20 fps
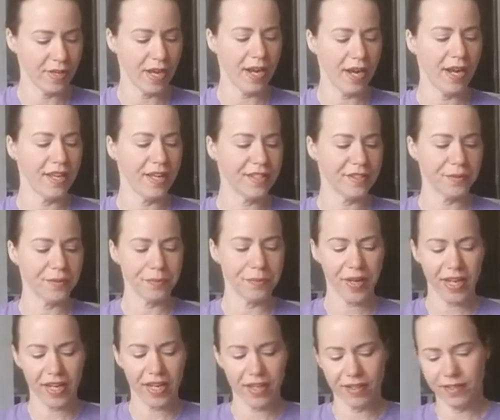as in
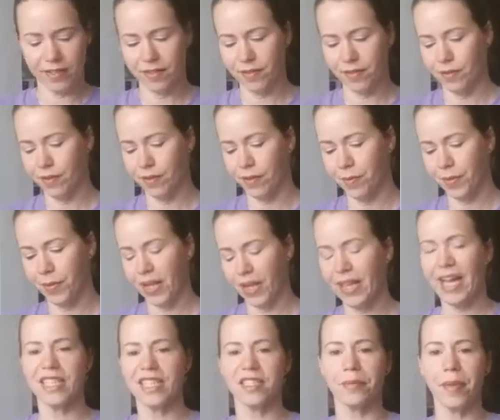my
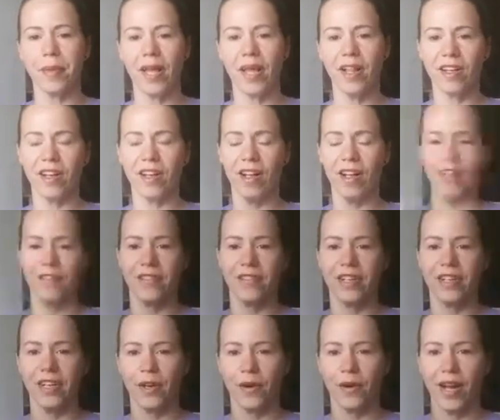last mail call
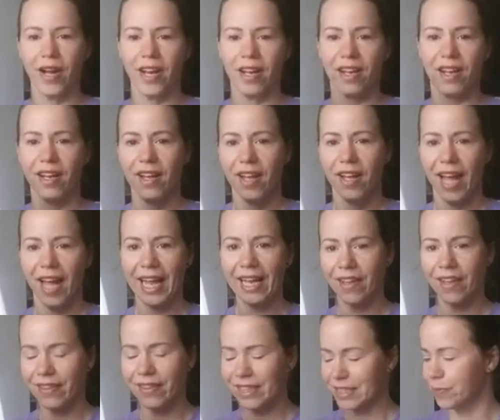video, I
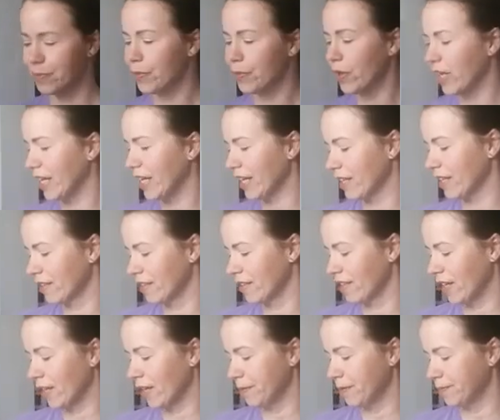got this book
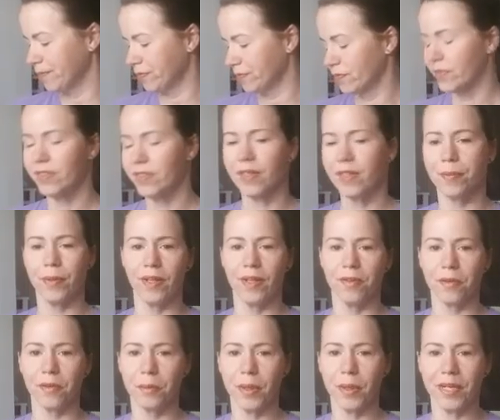that
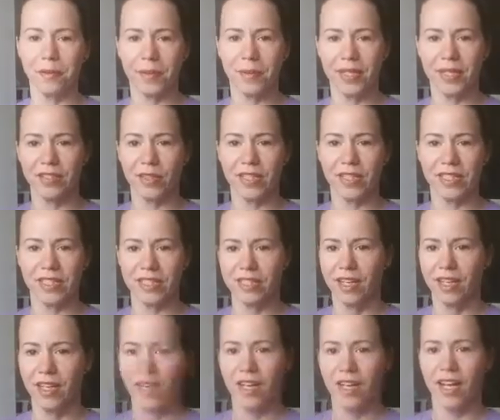Paul reminded me. So this is
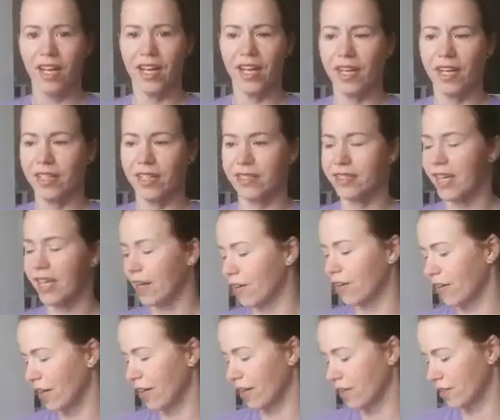
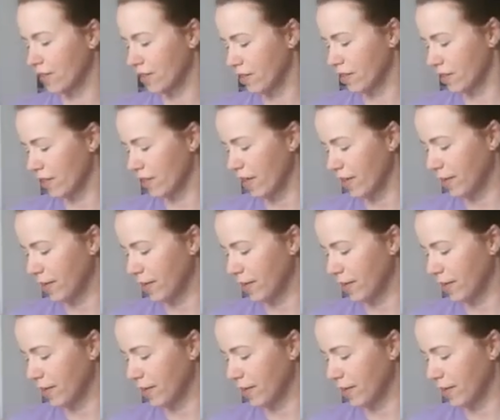Scanner Danner's